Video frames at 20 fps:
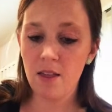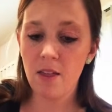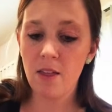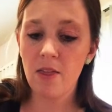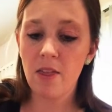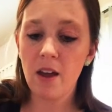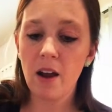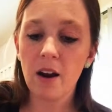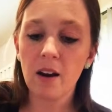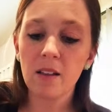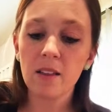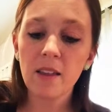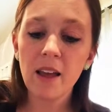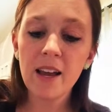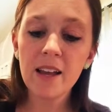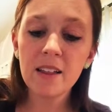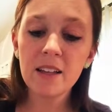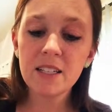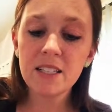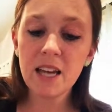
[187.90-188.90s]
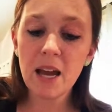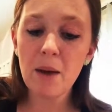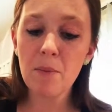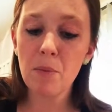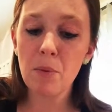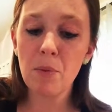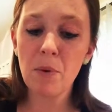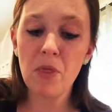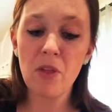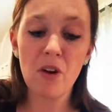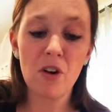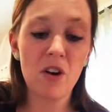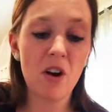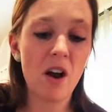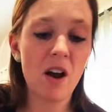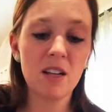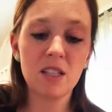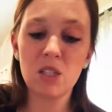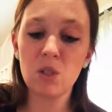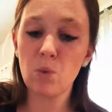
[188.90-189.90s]
that they are lightly damp, but they're
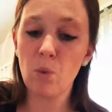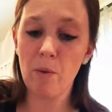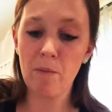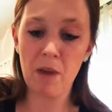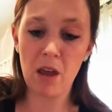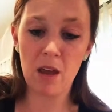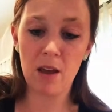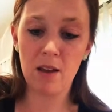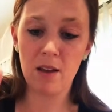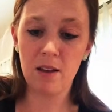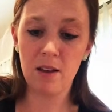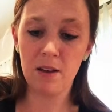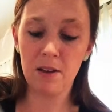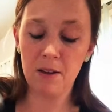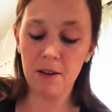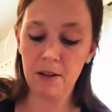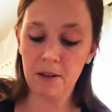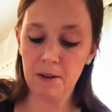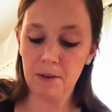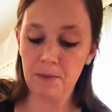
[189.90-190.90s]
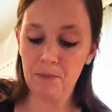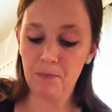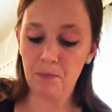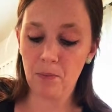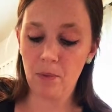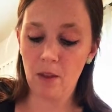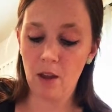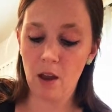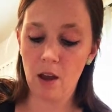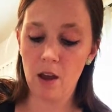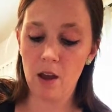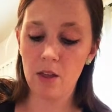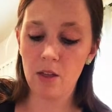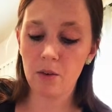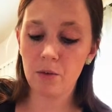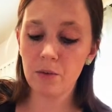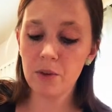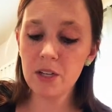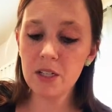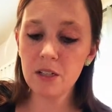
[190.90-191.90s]
not swimming. And
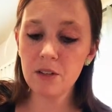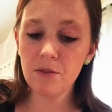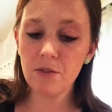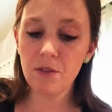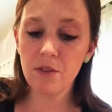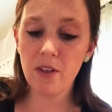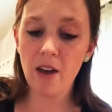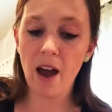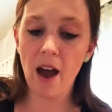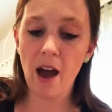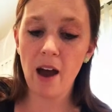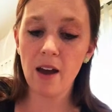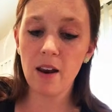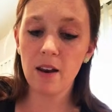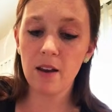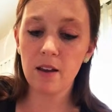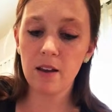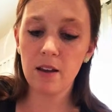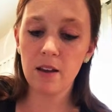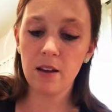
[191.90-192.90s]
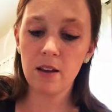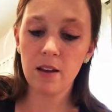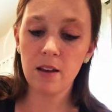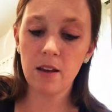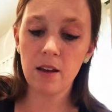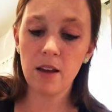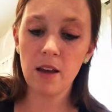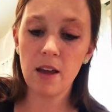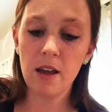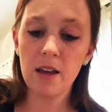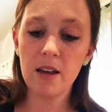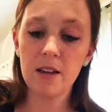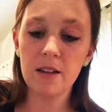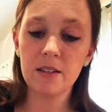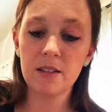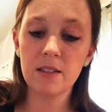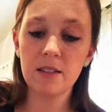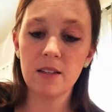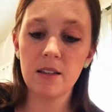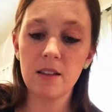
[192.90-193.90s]
the reason for that
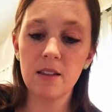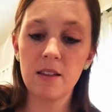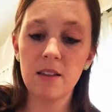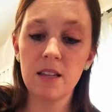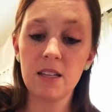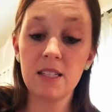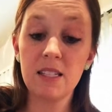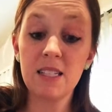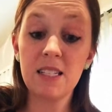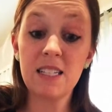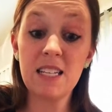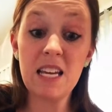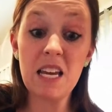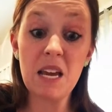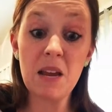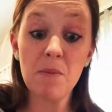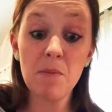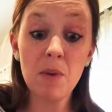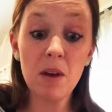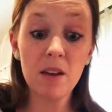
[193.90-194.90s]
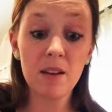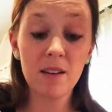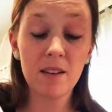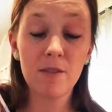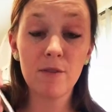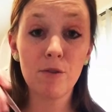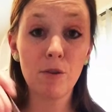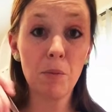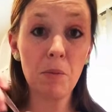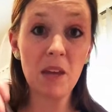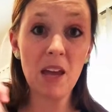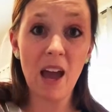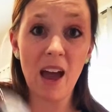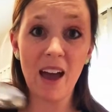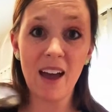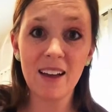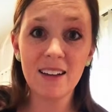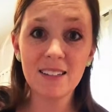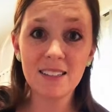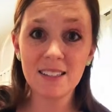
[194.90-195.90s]
is the steam from the
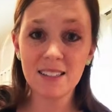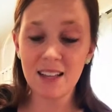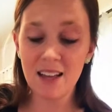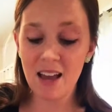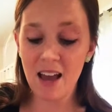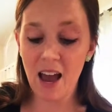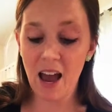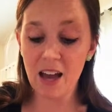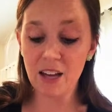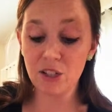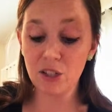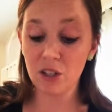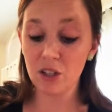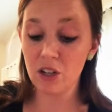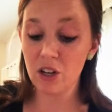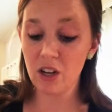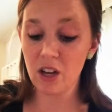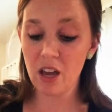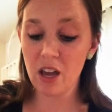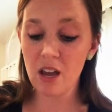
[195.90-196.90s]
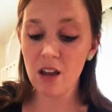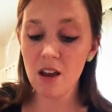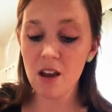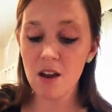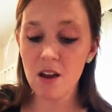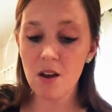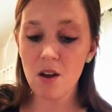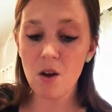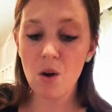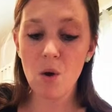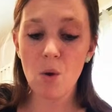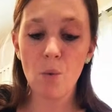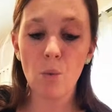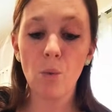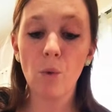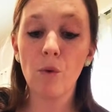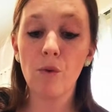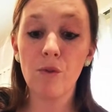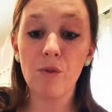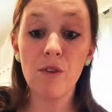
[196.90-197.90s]
eggs as you're cooking
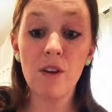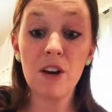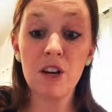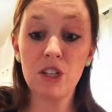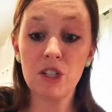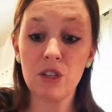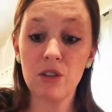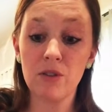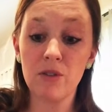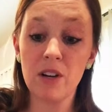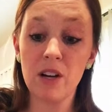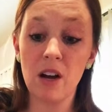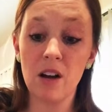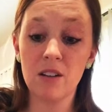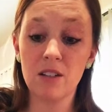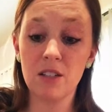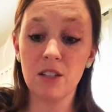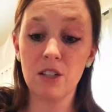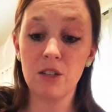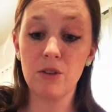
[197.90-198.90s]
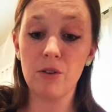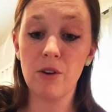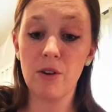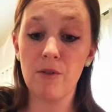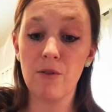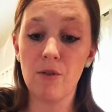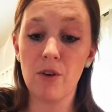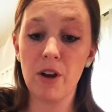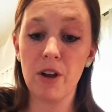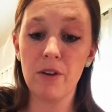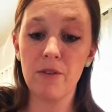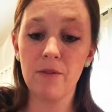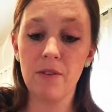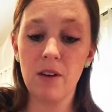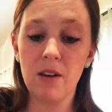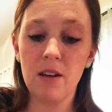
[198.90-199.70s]
will finish the reconstituting for you.